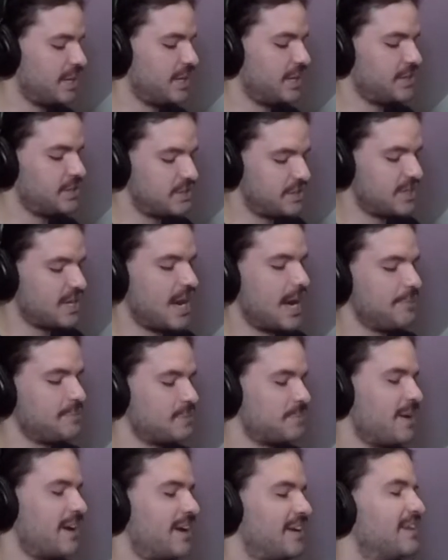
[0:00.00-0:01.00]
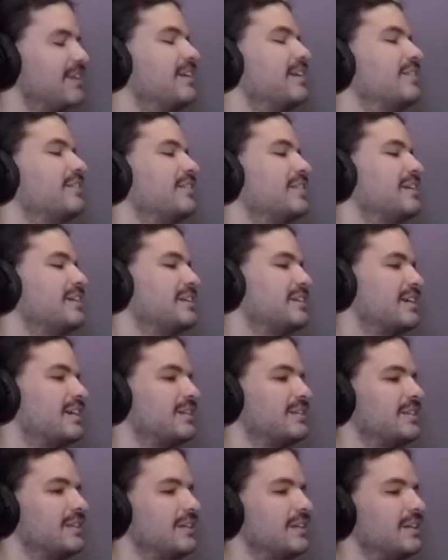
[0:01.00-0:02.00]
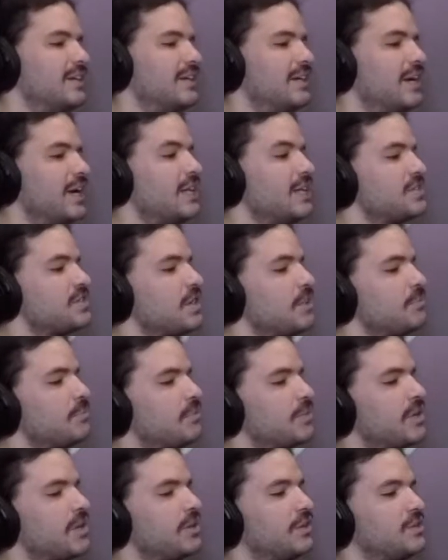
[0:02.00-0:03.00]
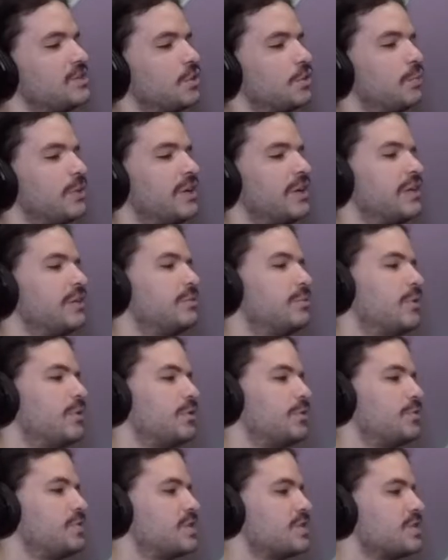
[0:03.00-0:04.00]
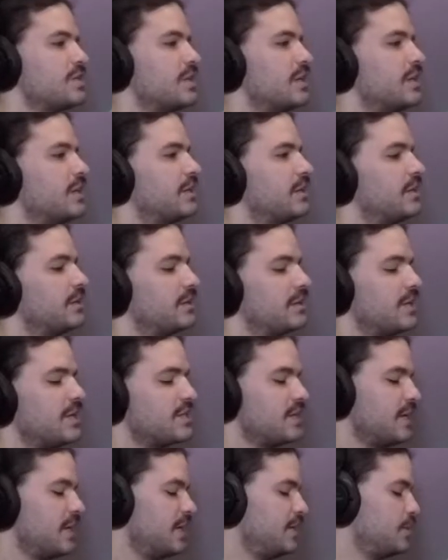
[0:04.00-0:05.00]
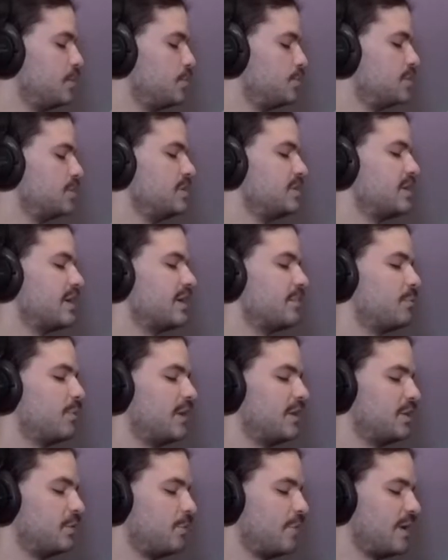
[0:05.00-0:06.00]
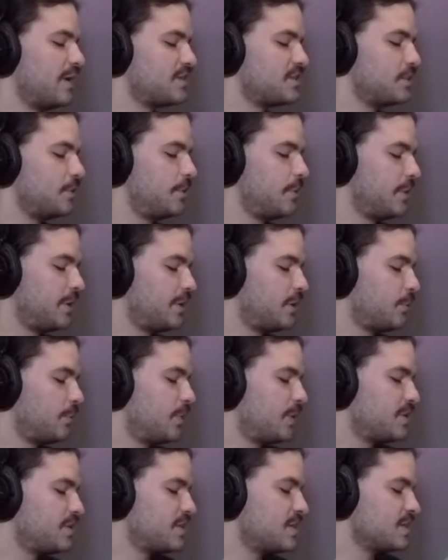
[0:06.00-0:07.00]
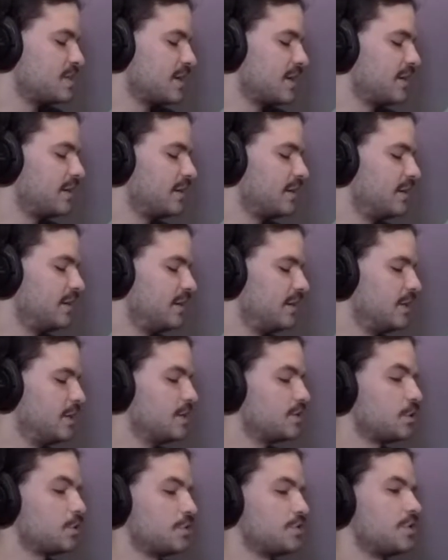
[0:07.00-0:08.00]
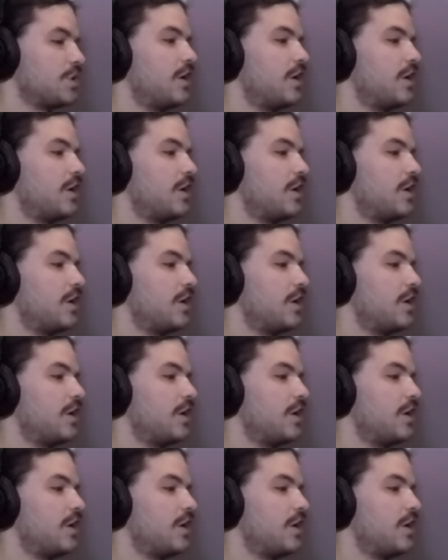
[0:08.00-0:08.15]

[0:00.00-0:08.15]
a time span of like time. Yeah. And then some killers are weird. Well, they'll just like because like it usually like the way a serial killer works is like so they'll start